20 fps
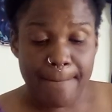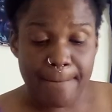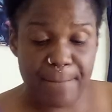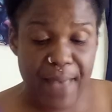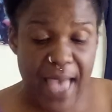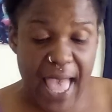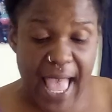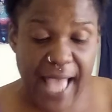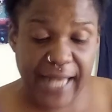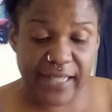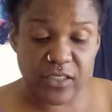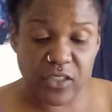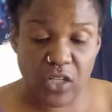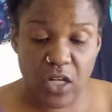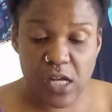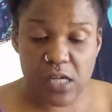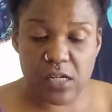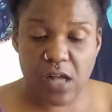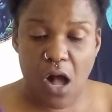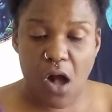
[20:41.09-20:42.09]
Bad
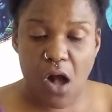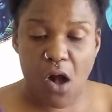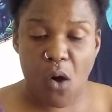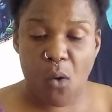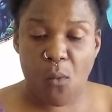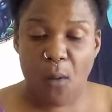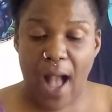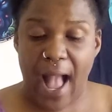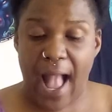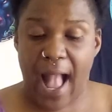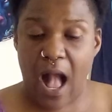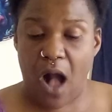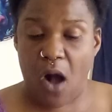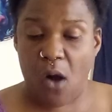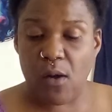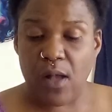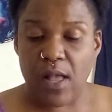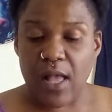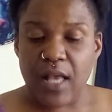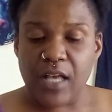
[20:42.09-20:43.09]
luck, oh,
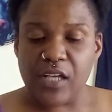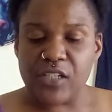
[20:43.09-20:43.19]
wow.